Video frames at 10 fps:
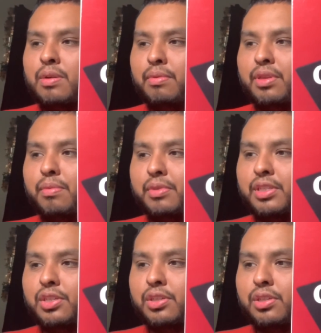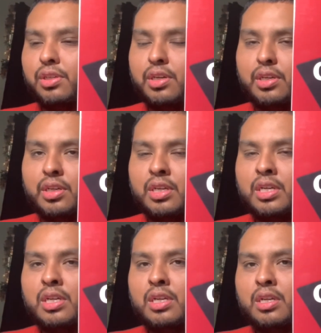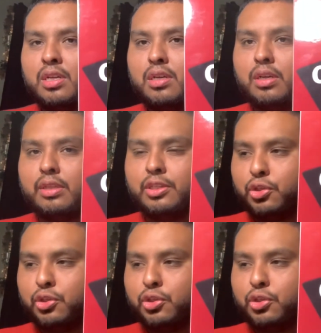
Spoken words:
with the musicians on this